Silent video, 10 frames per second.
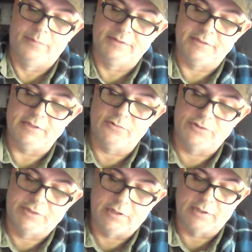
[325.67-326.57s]
But it's
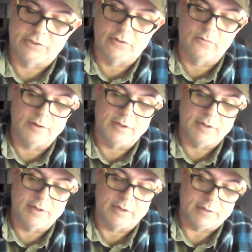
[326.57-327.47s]
interesting. It's good
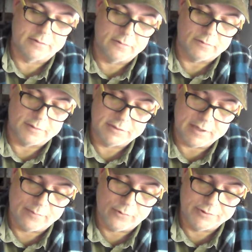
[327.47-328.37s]
reading too. The
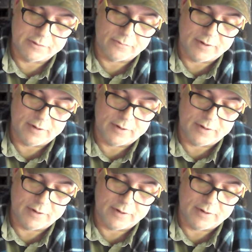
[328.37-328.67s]
Saddle Boys of the